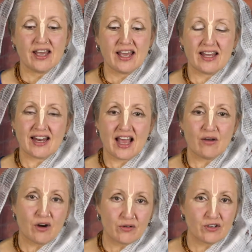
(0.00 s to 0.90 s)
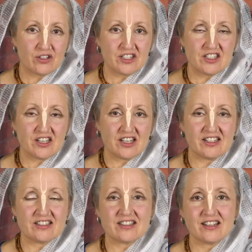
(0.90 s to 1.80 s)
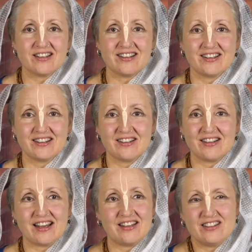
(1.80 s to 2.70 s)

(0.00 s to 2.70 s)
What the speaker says: And how our conditionings, and